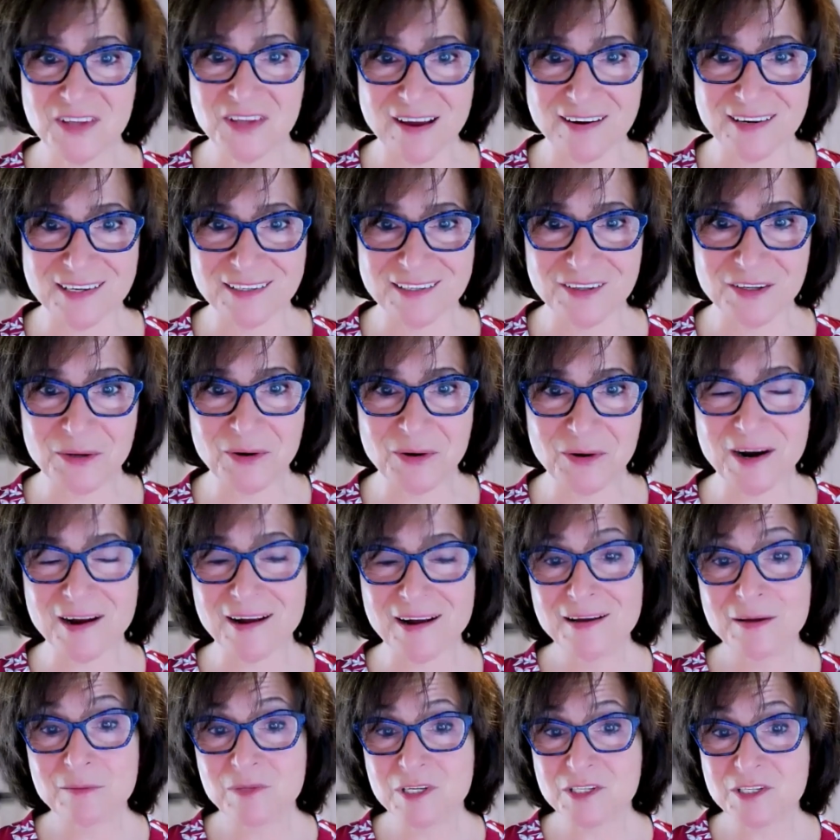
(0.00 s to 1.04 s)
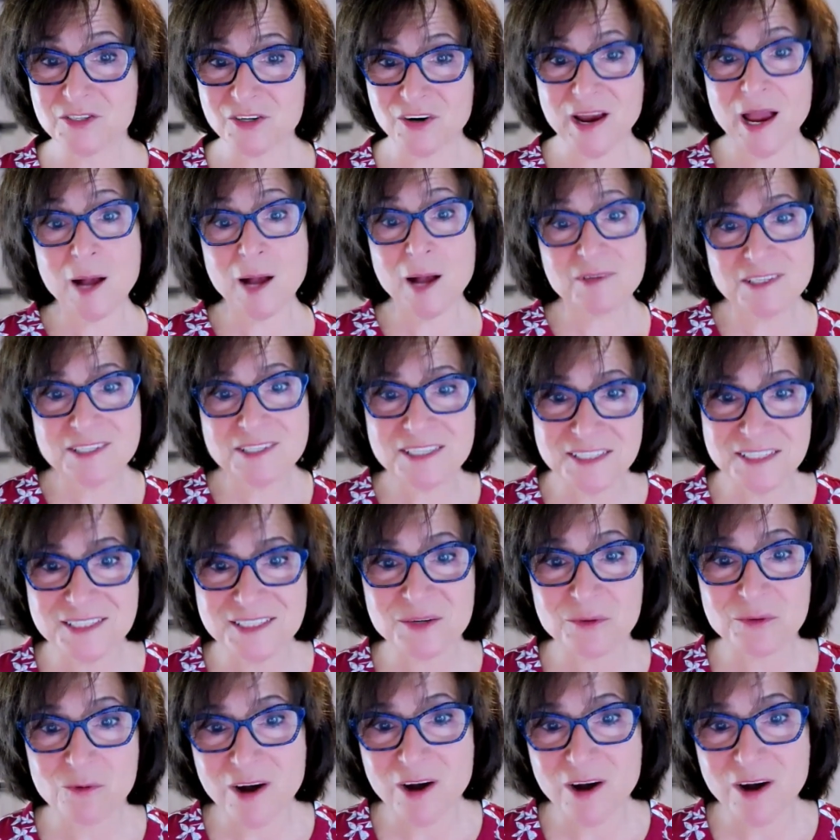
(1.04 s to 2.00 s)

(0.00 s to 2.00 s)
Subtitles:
not in New York. Mr. Hamilton is in